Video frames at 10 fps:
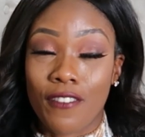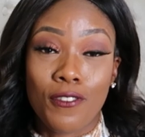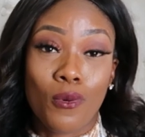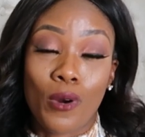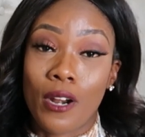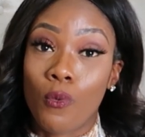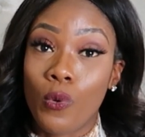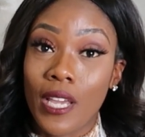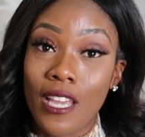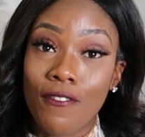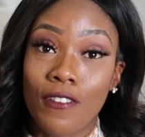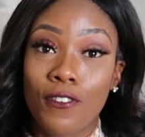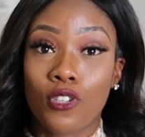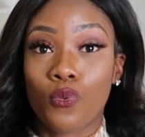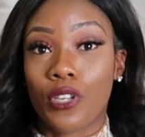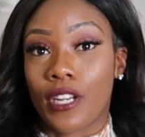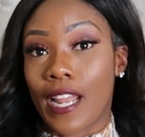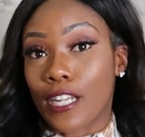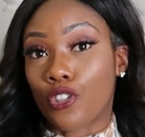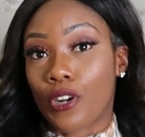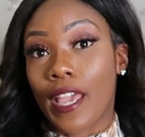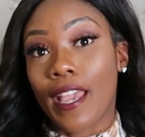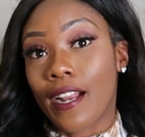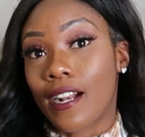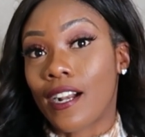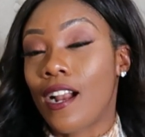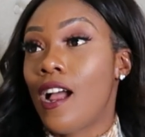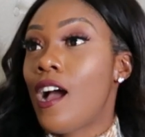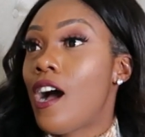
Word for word: If you're wearing weave, if you're doing your natural hair,